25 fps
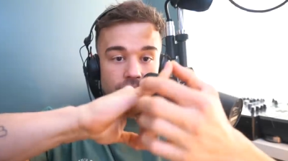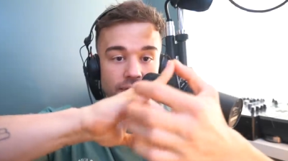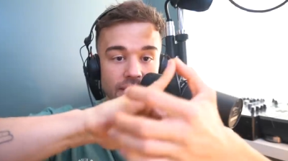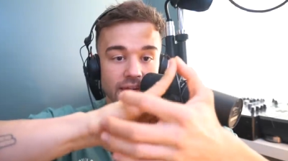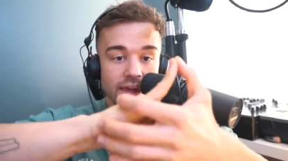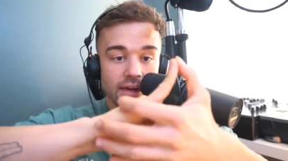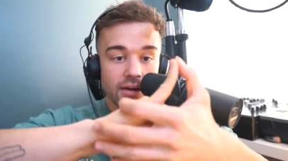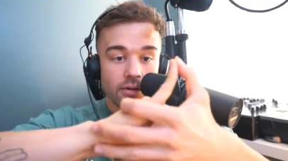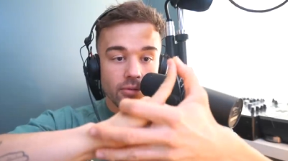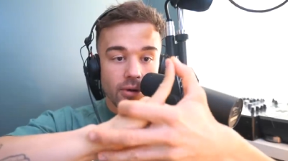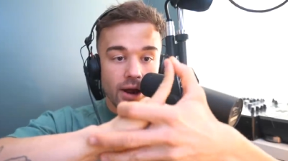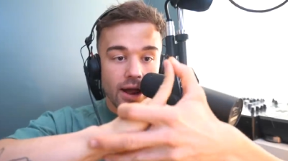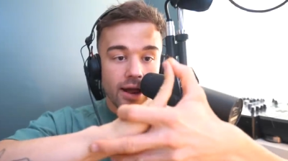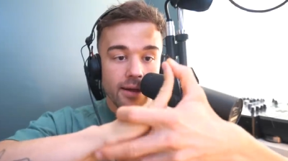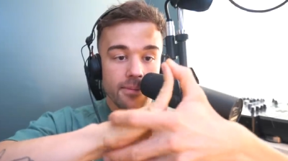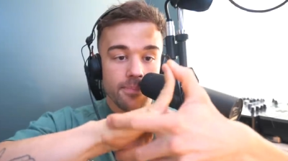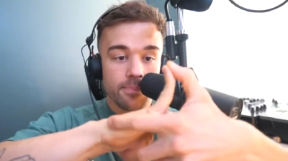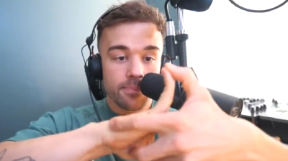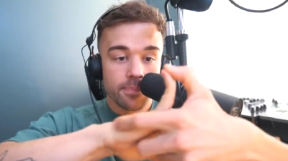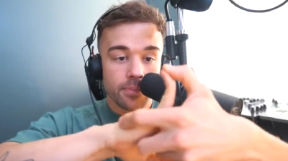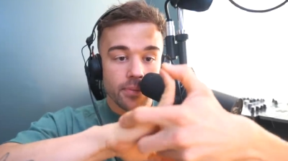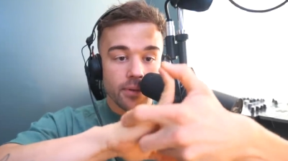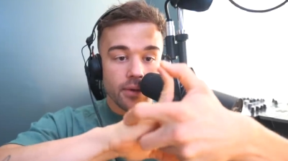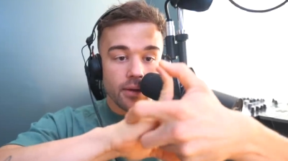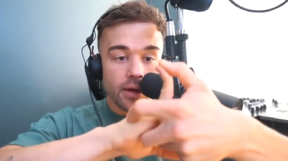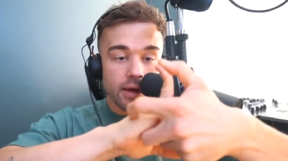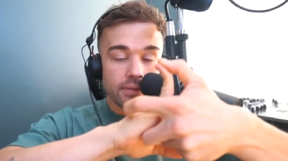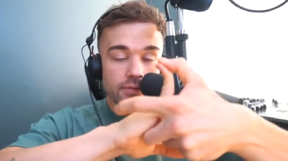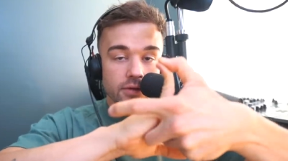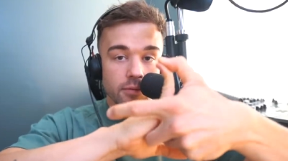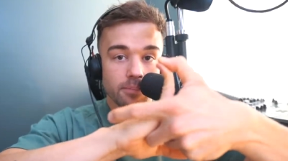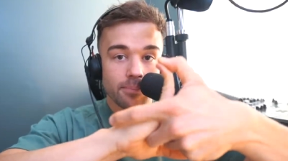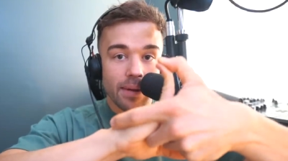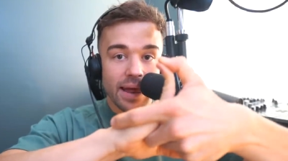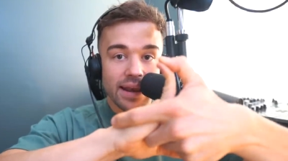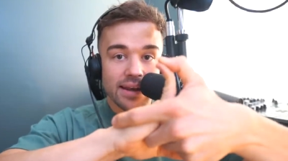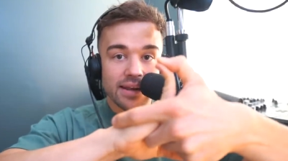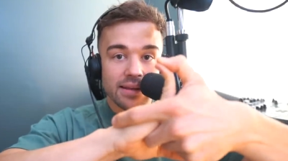finger, right? If
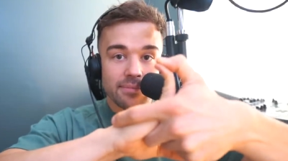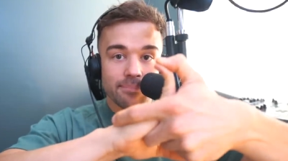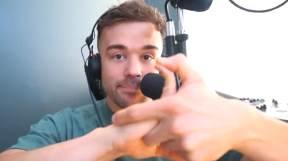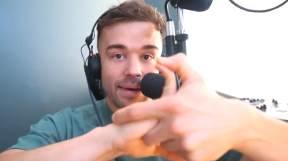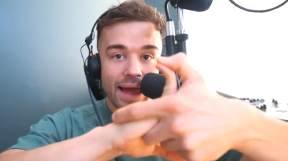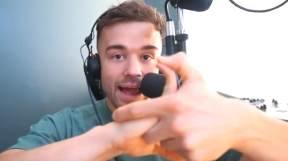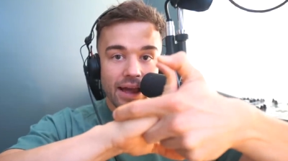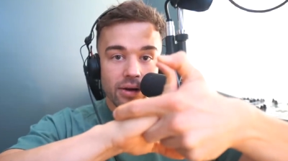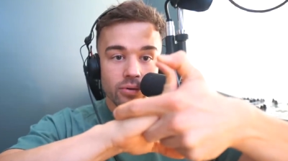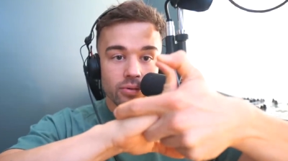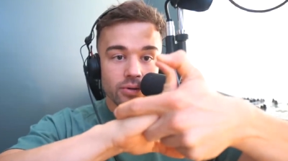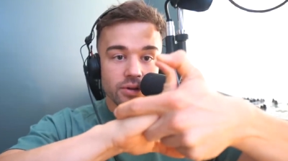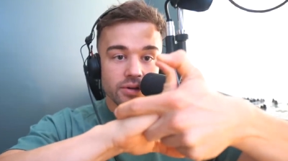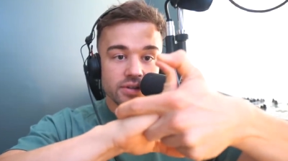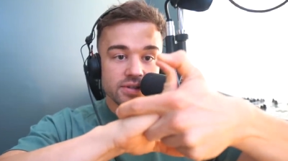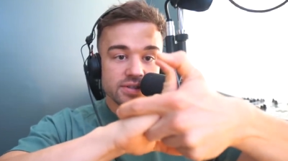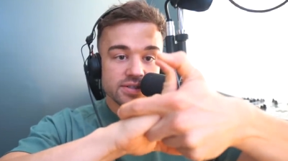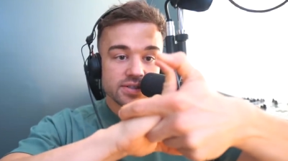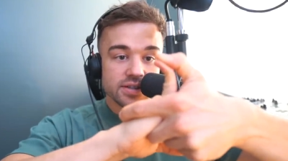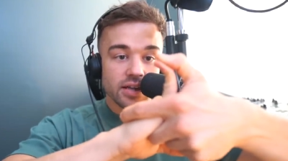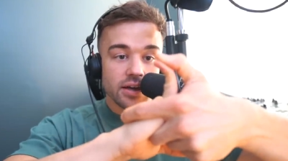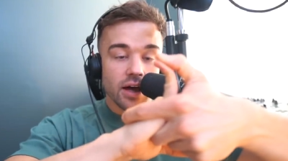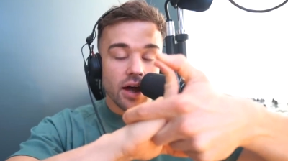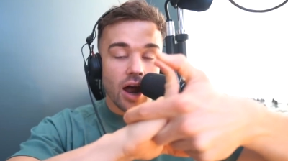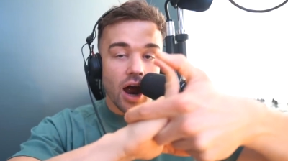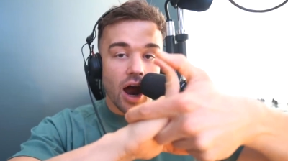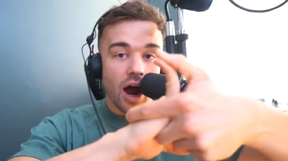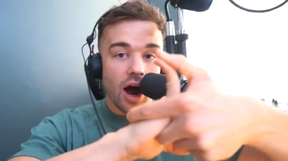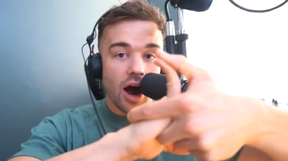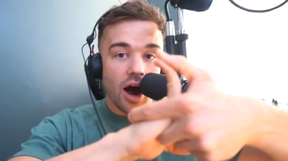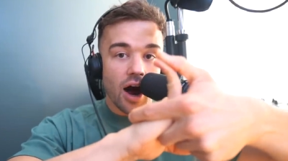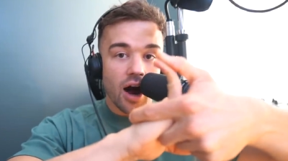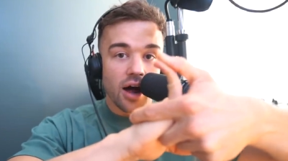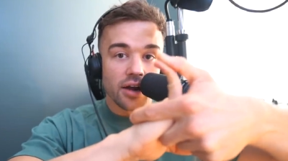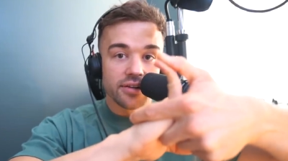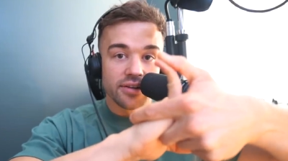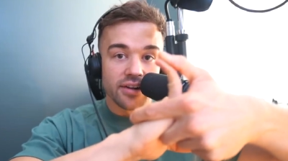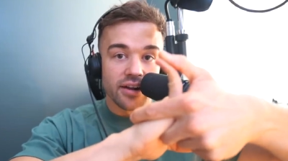you bend it backwards
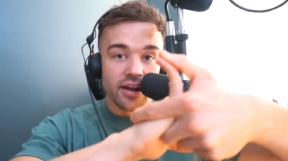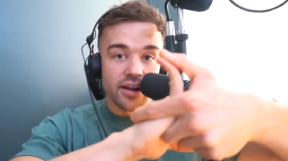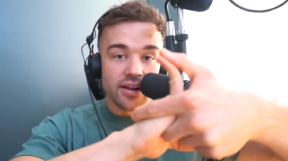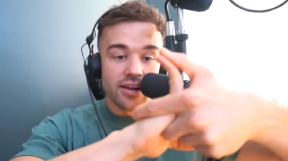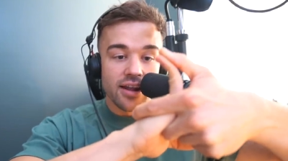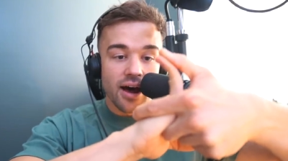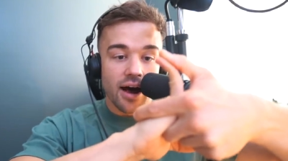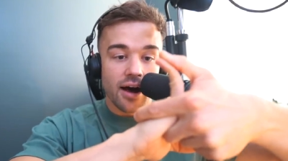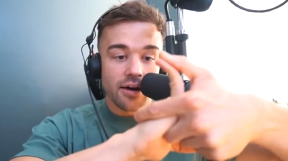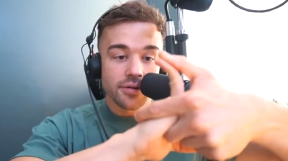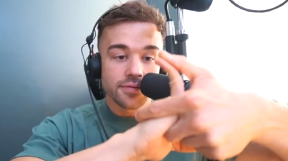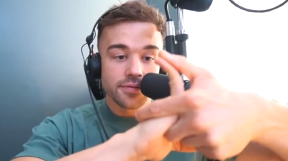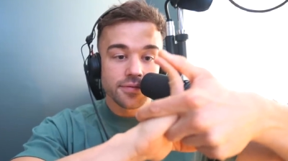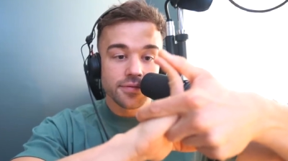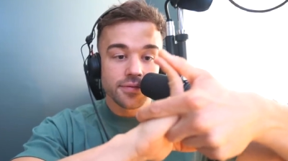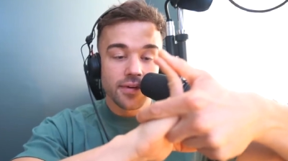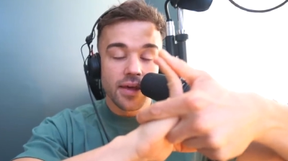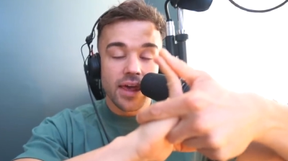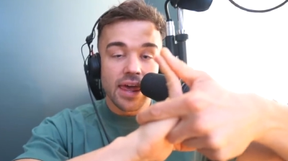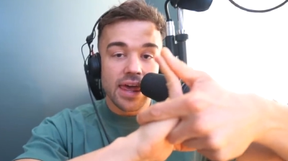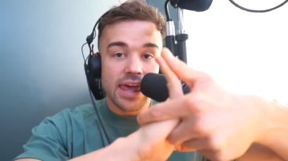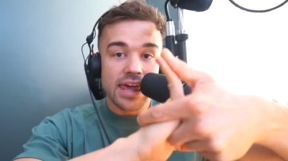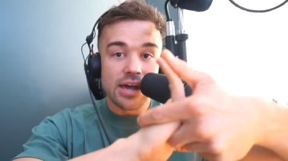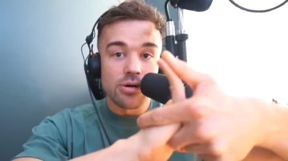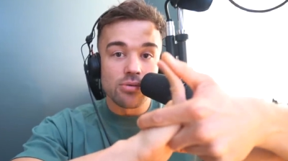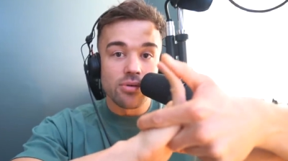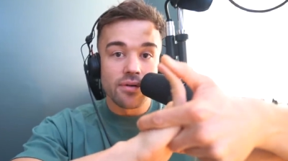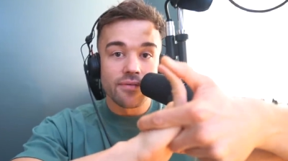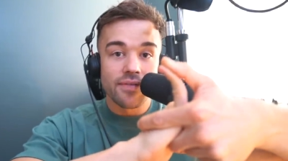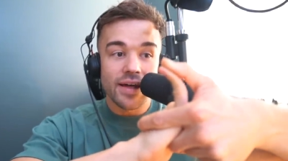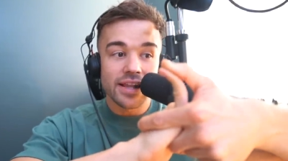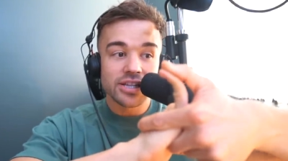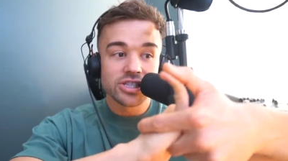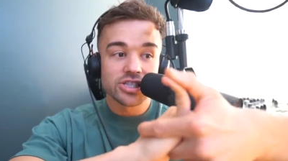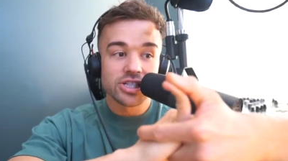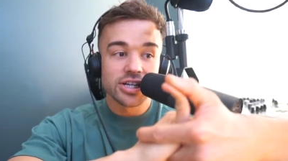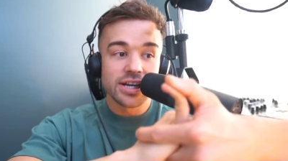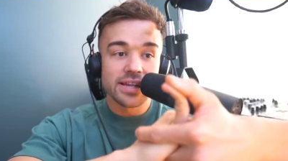hard and enough, it will
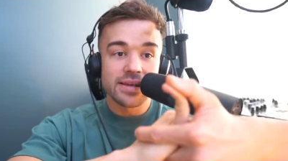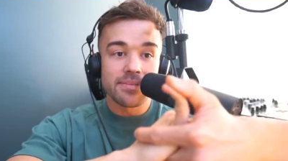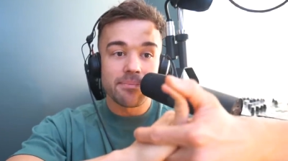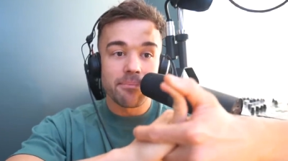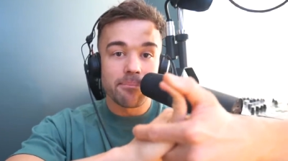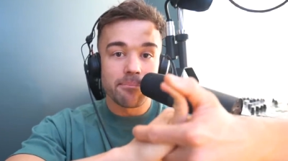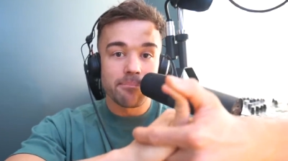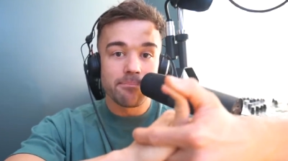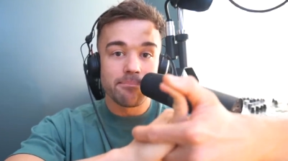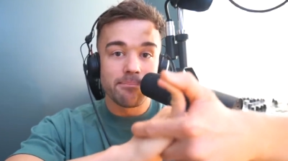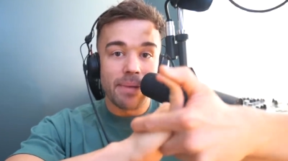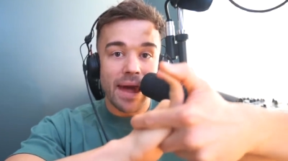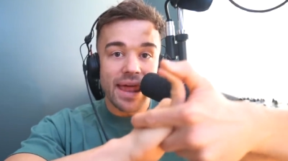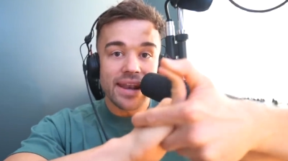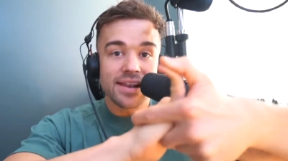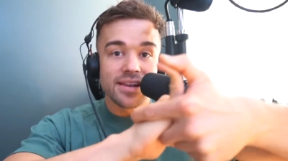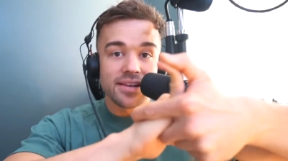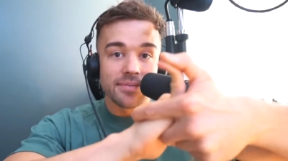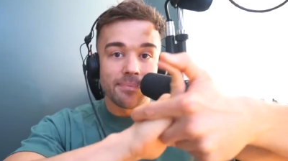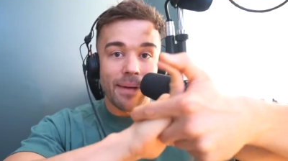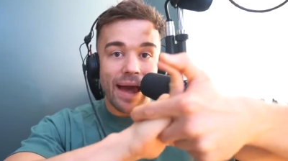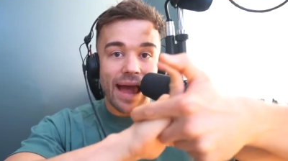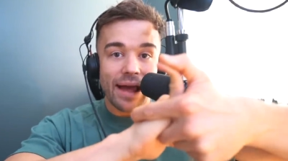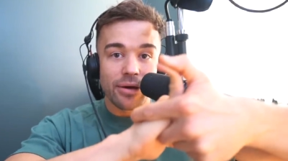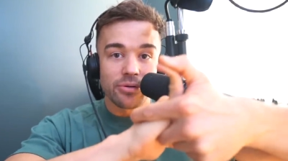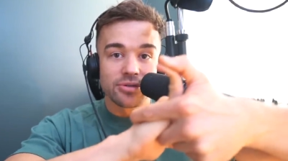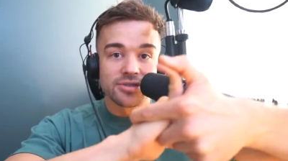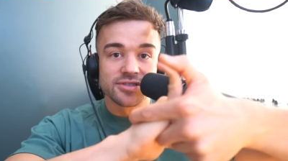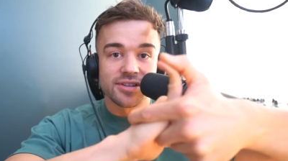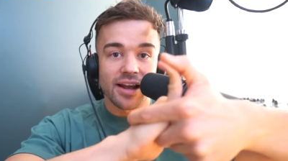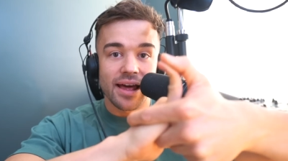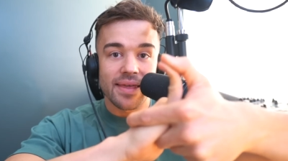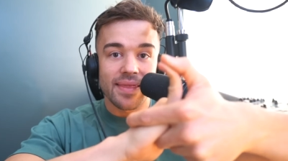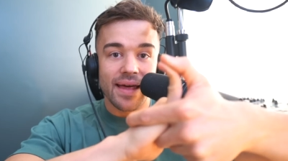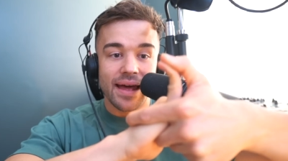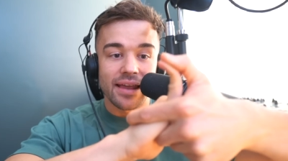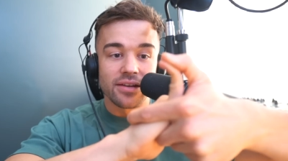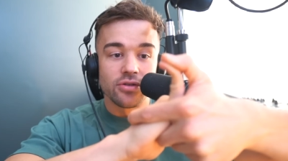eventually bend backwards
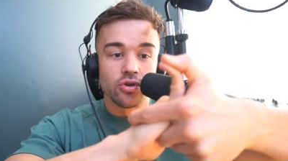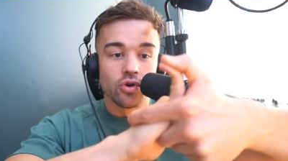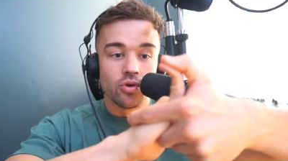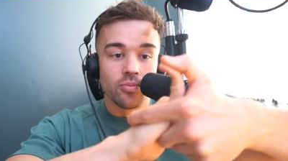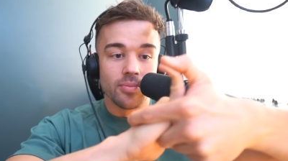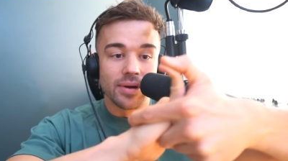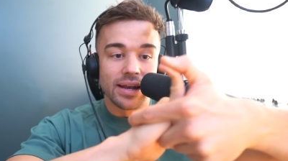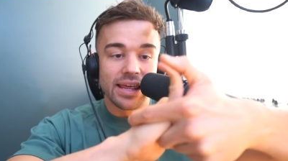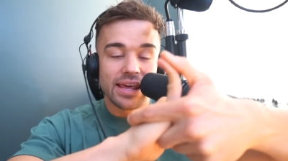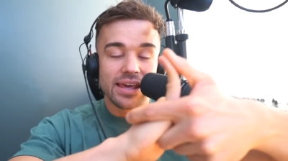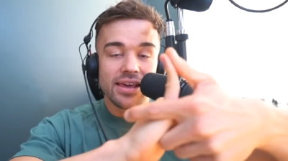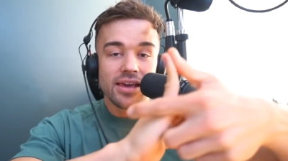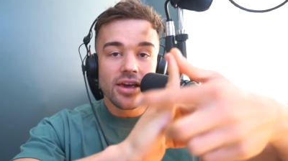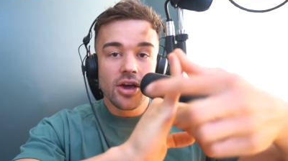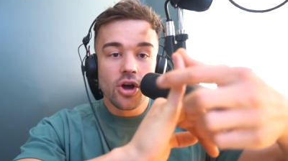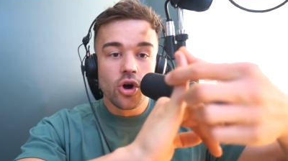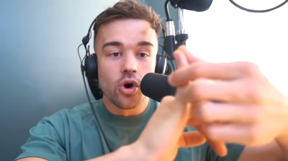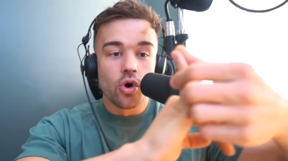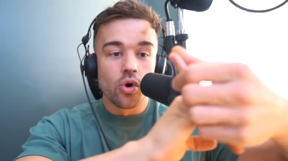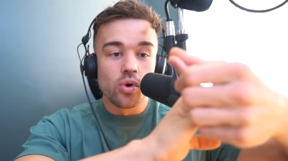like that normally.